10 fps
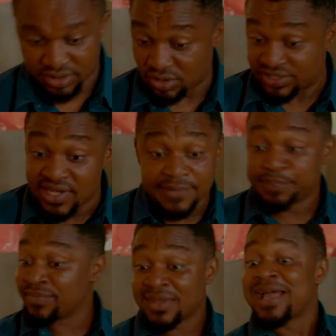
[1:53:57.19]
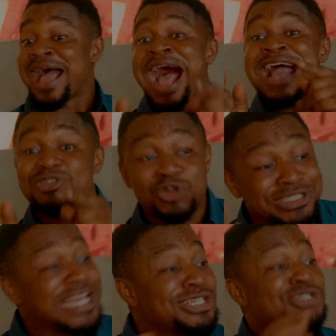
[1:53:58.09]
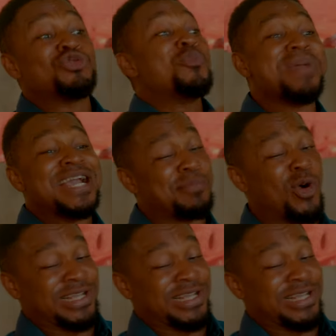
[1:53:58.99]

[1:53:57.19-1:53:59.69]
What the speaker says: See, I suggest you make more